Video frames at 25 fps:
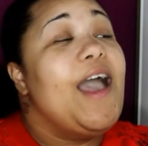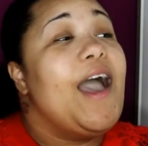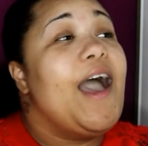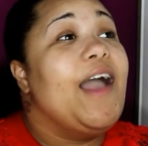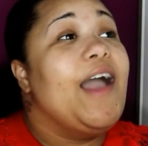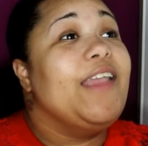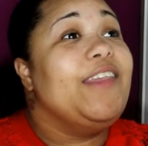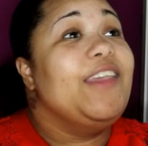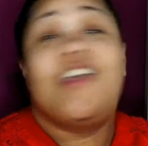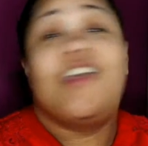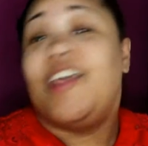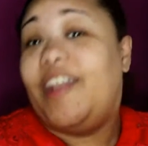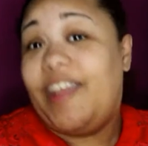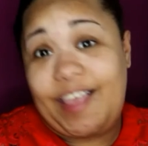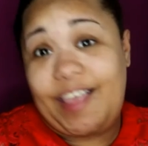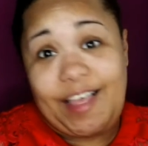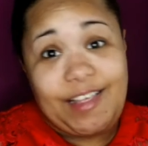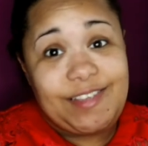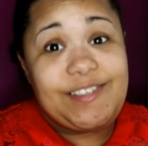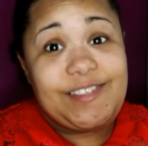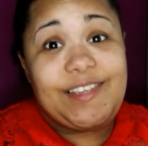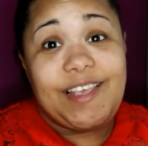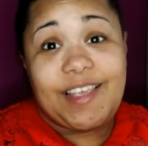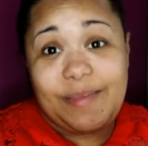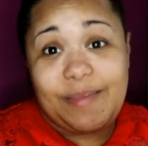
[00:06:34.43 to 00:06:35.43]
And you're going to
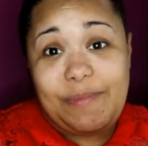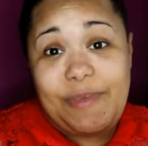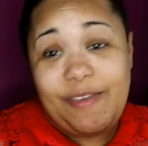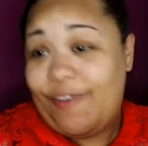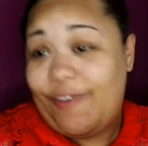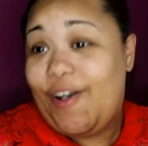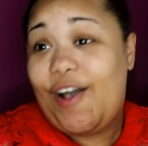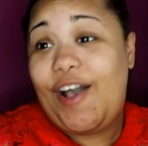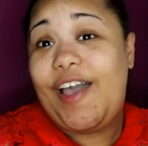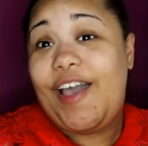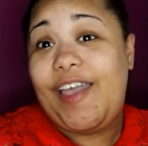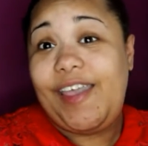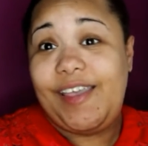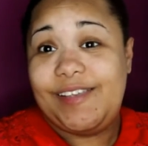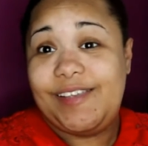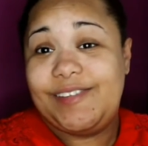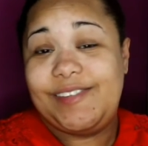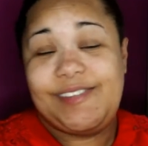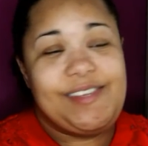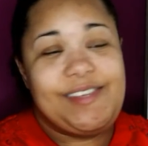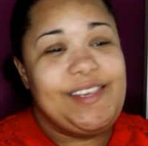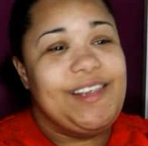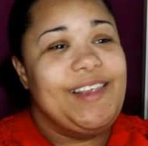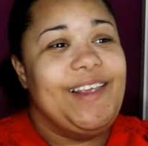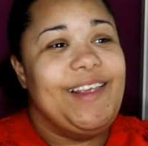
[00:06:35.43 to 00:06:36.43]
get sick of me
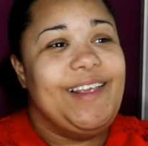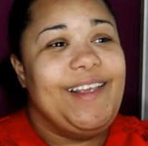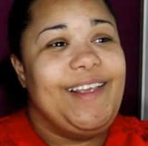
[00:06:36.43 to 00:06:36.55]
voice.